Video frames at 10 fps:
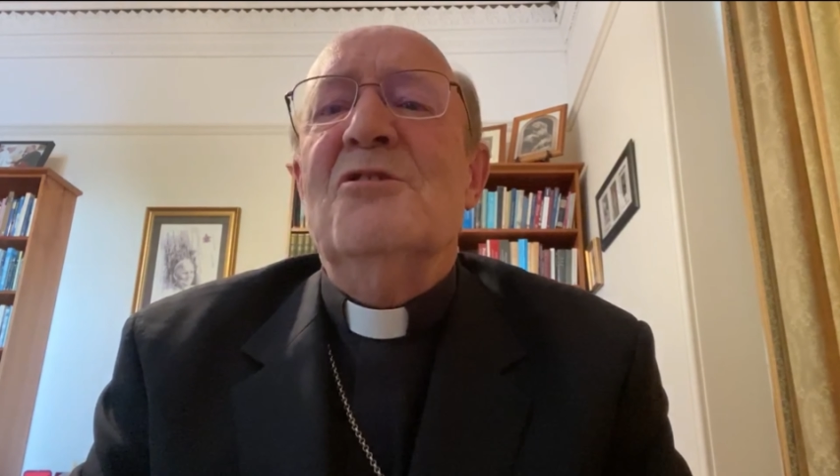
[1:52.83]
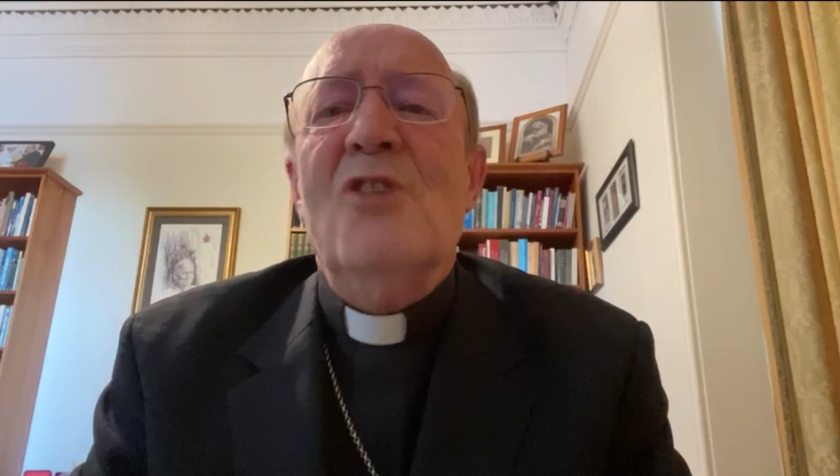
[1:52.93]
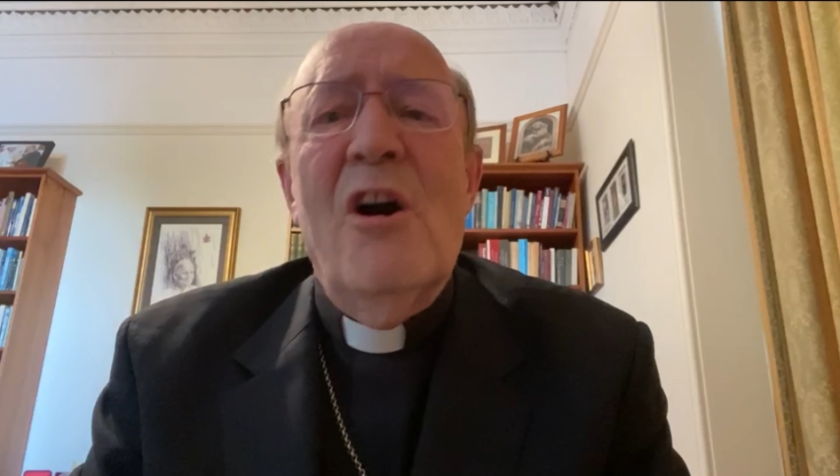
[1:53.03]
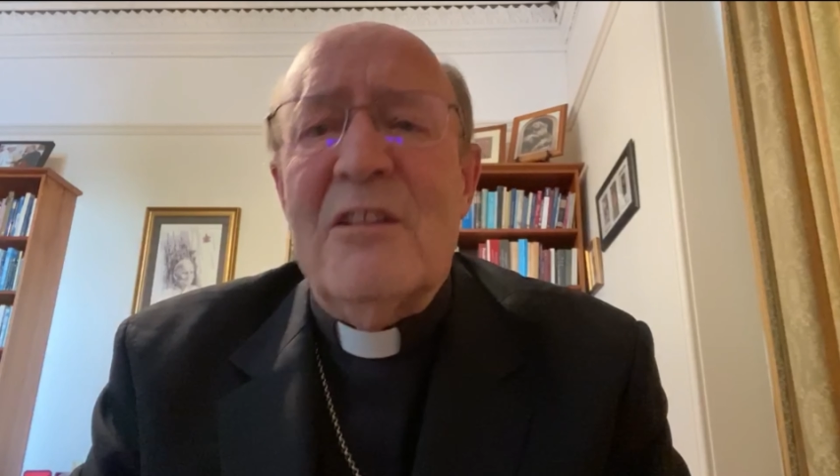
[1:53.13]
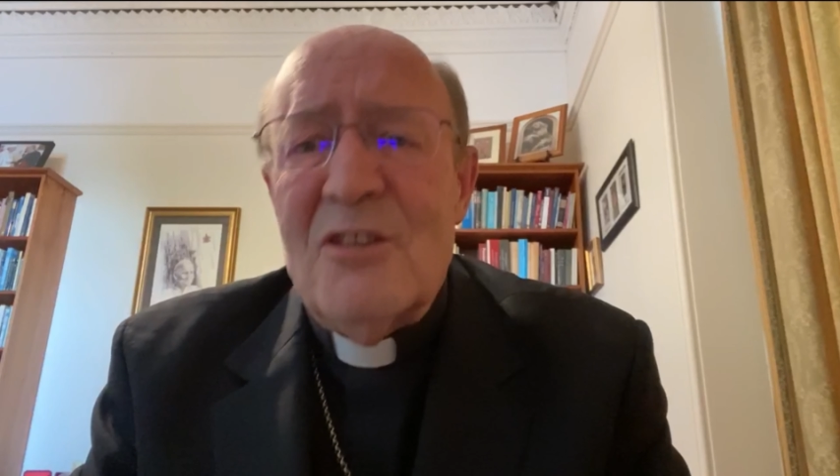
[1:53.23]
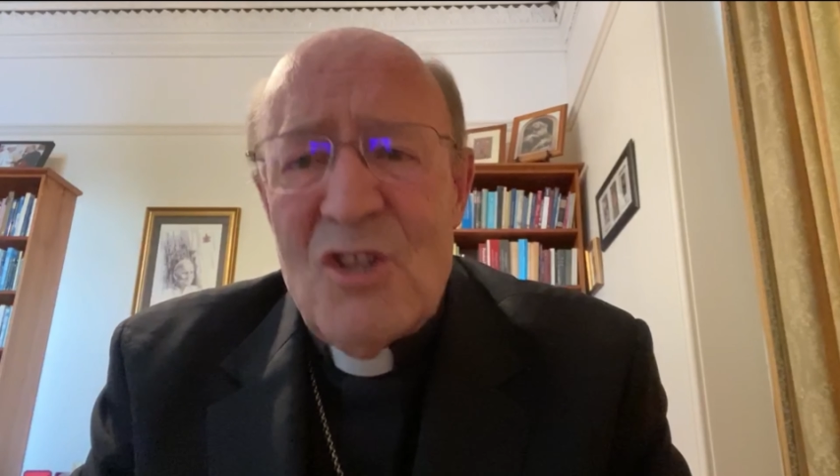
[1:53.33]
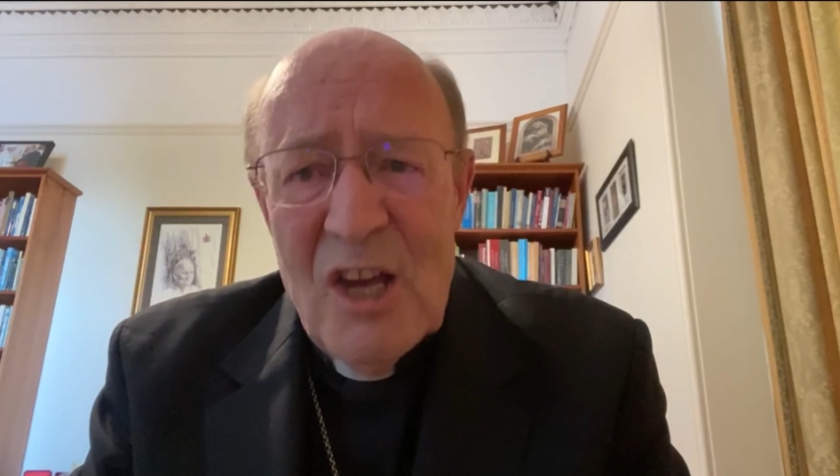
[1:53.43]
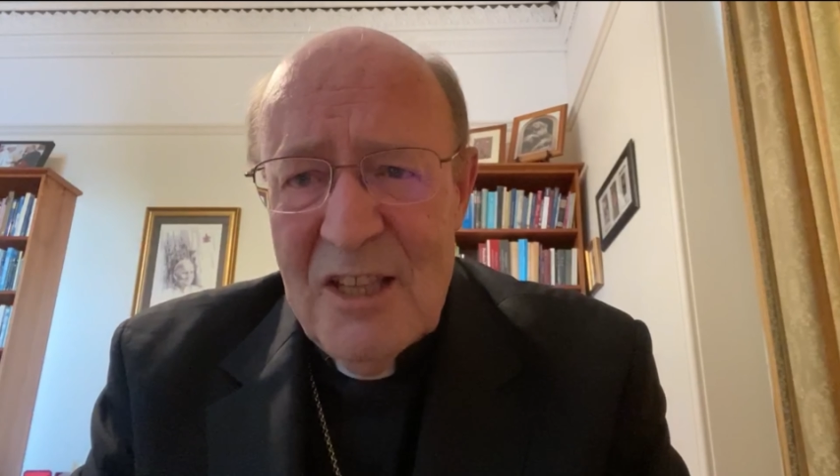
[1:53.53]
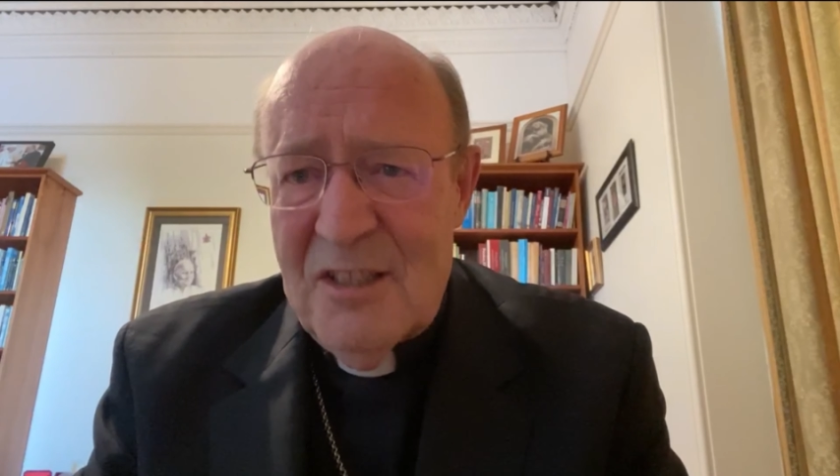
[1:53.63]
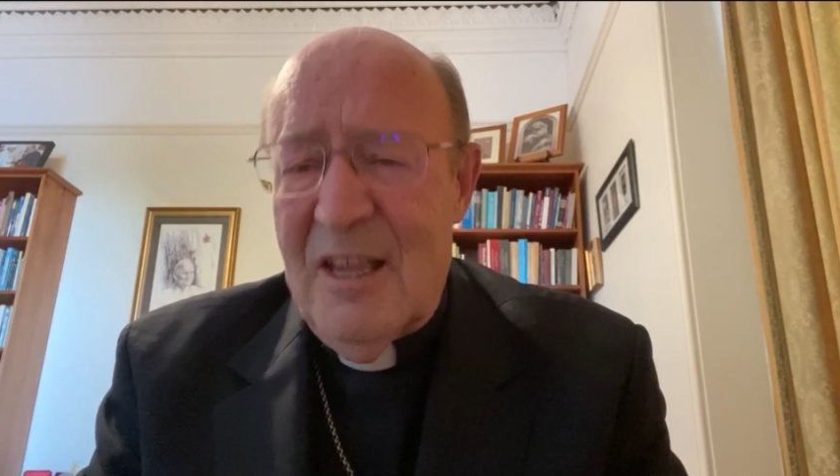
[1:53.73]
not
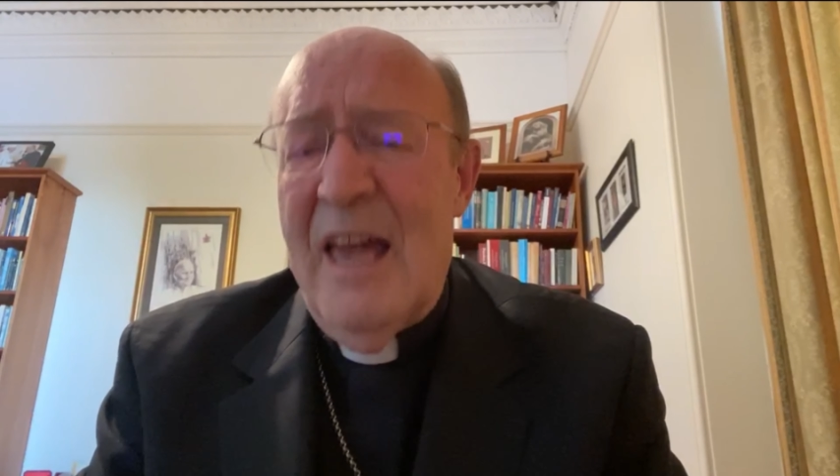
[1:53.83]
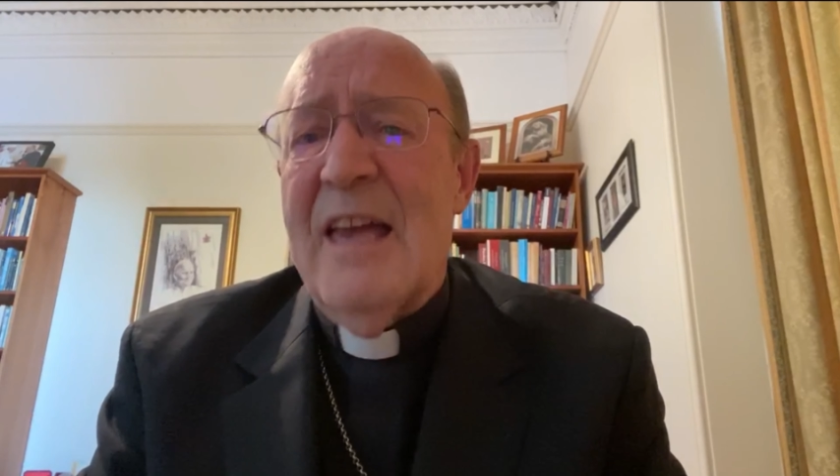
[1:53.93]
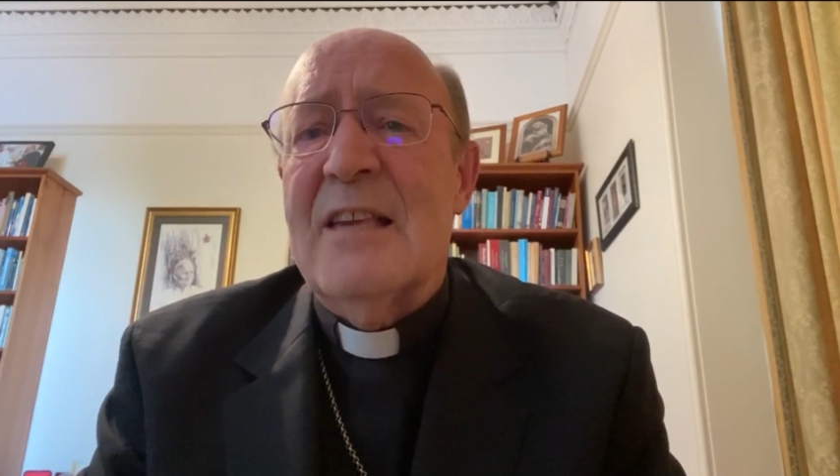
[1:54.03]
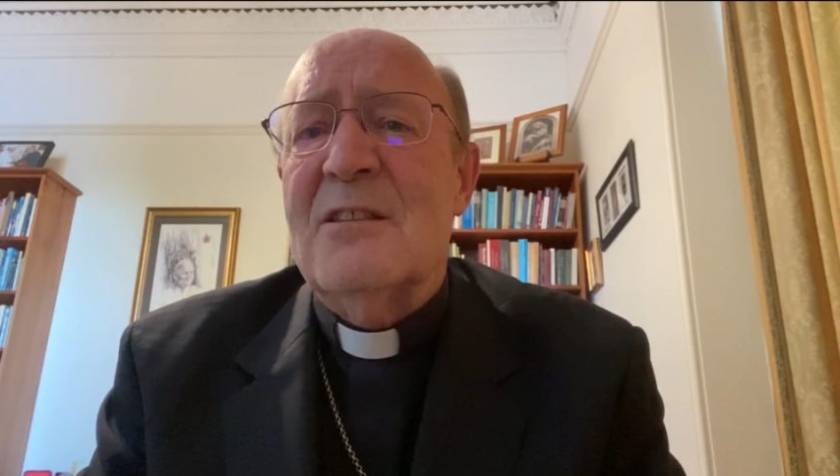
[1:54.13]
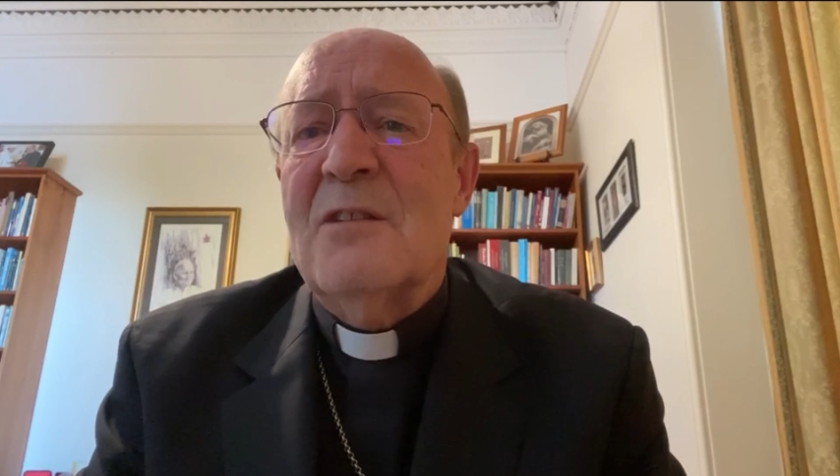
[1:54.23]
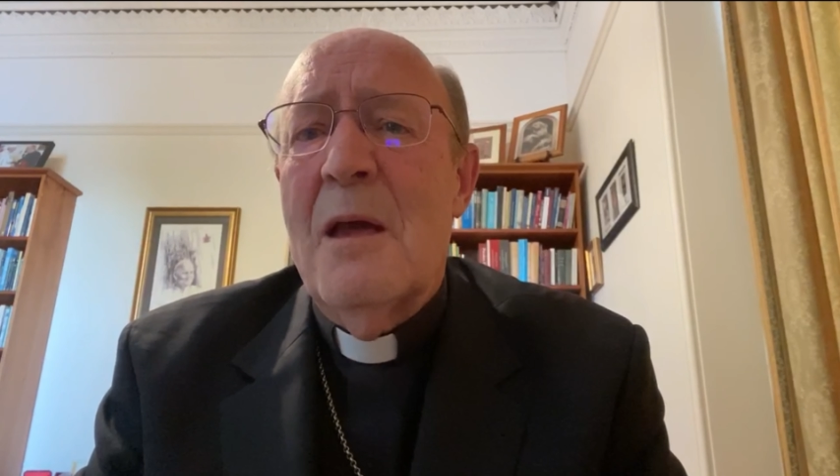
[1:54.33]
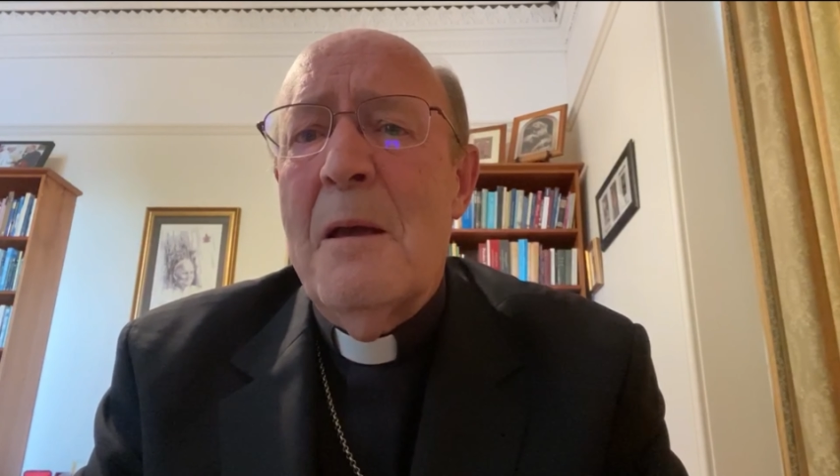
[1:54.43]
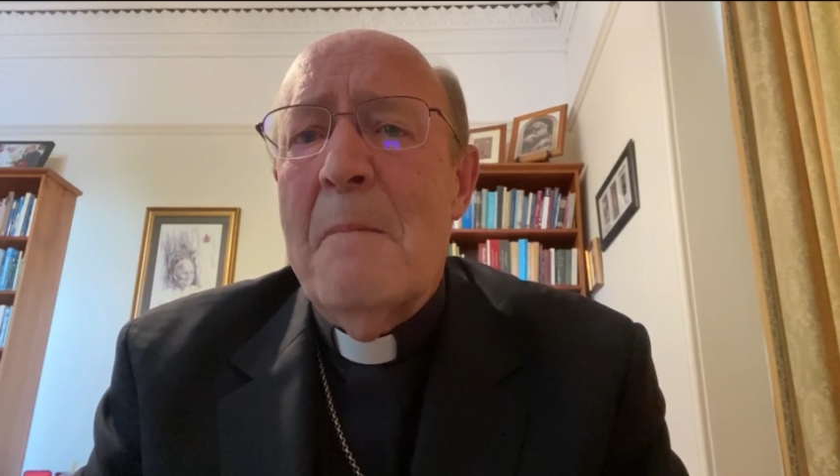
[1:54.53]
just as